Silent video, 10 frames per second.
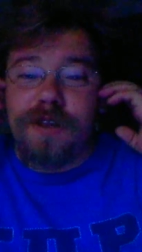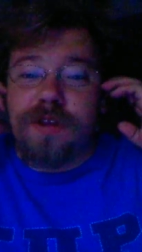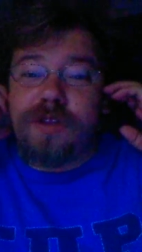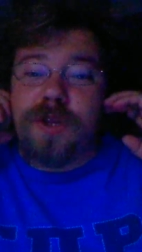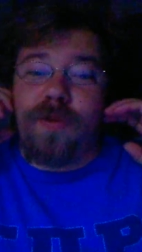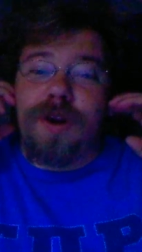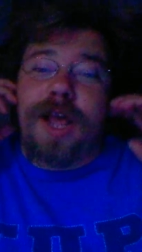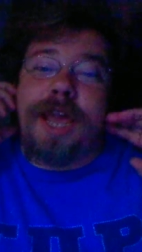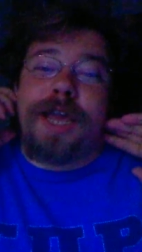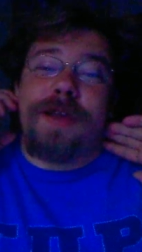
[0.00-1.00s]
So when
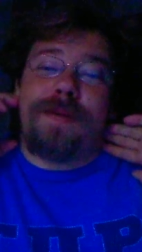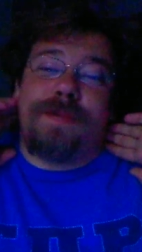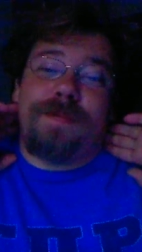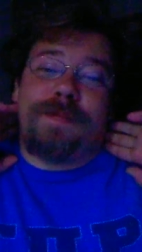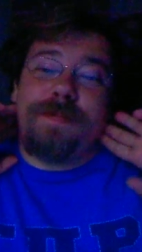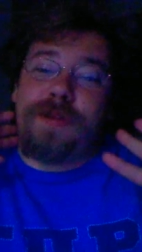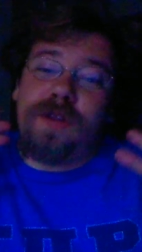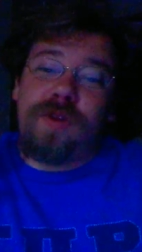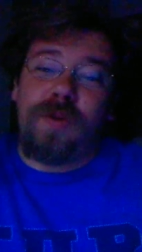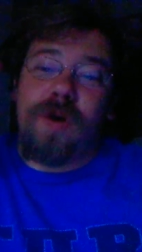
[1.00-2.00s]
I
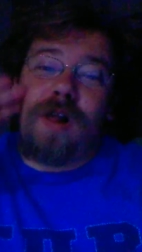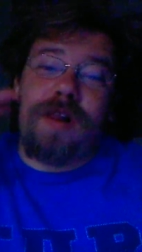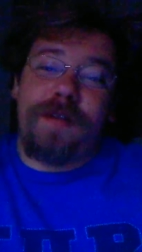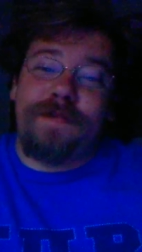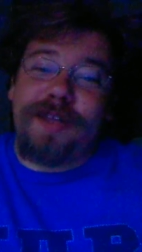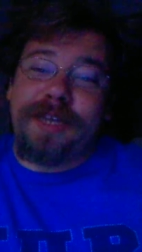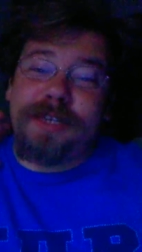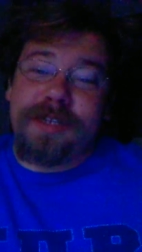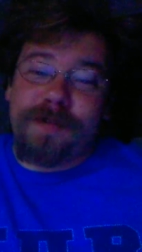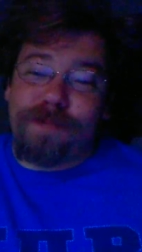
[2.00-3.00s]
do all of
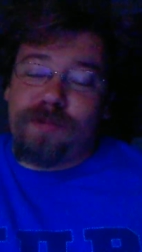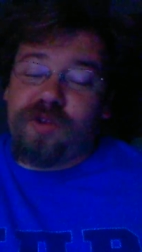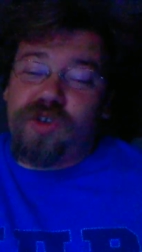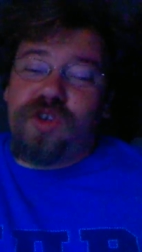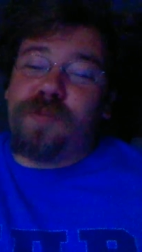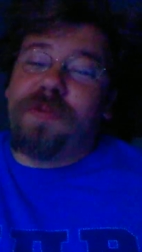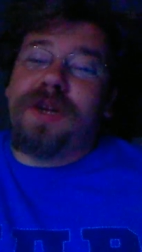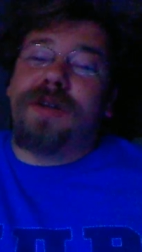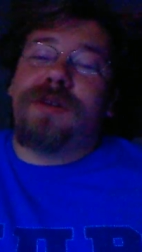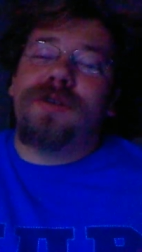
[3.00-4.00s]
these
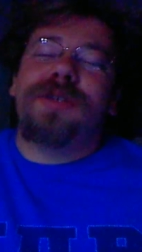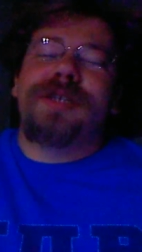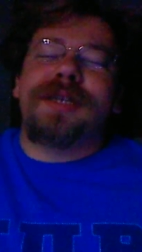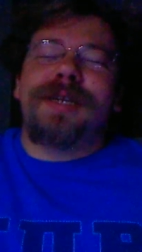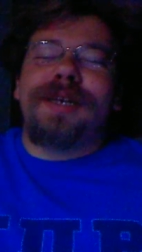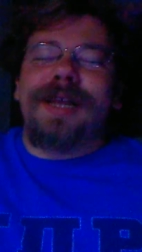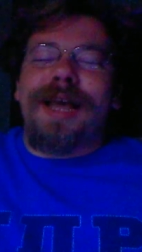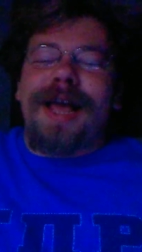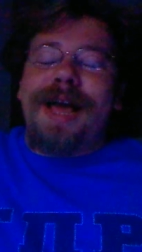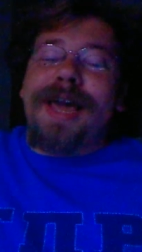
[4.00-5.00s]
spiels,
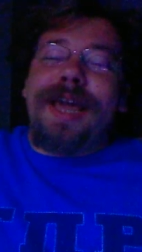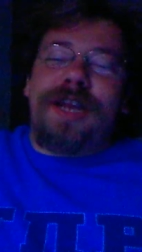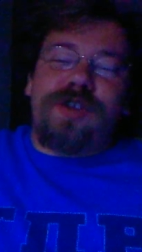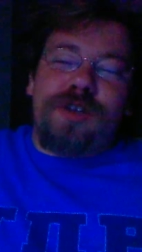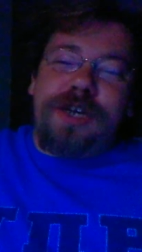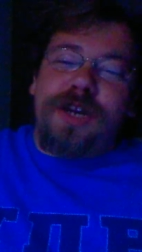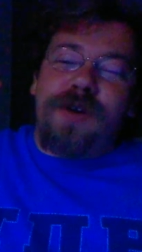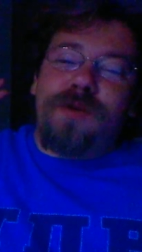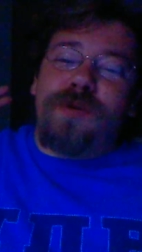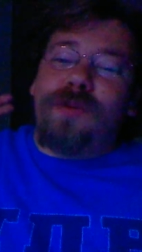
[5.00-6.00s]
I actually
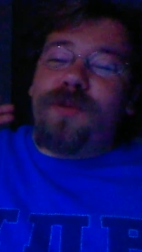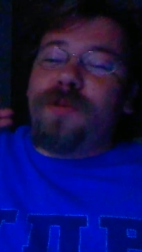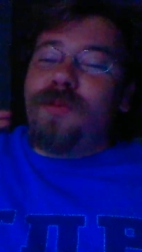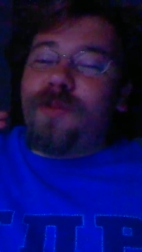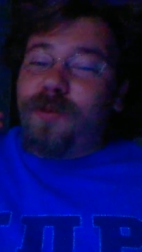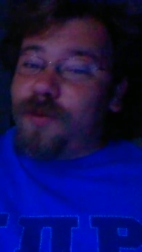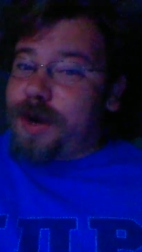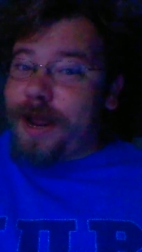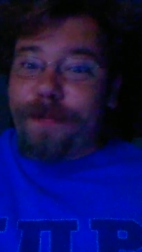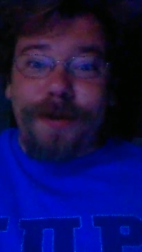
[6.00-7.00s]
know what
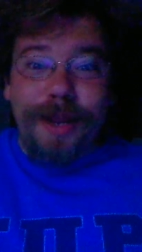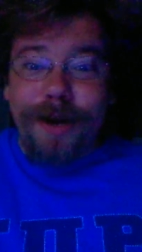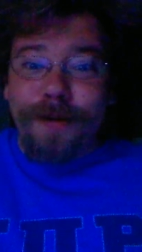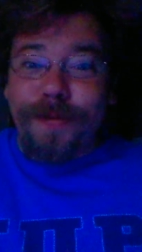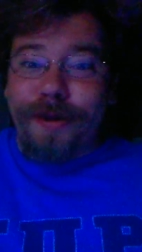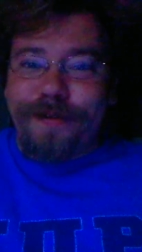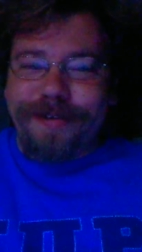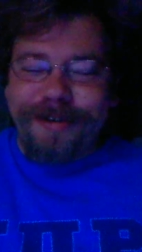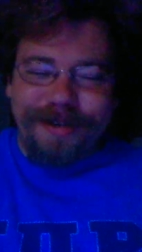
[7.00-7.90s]
I'm talking about.